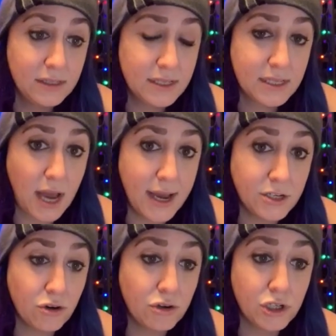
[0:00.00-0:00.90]
The sky
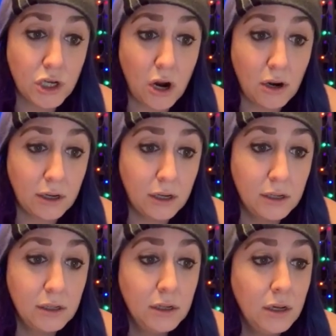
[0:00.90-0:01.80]
turned
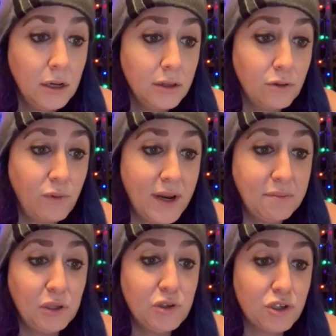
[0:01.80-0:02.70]
dark, the
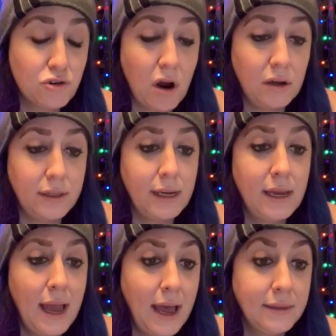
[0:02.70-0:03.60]
wind blew
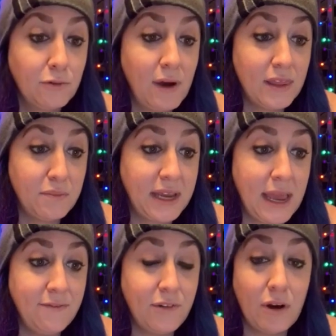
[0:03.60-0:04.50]
strongly, and the weather
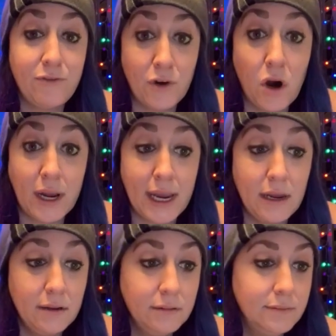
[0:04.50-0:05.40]
became very foggy.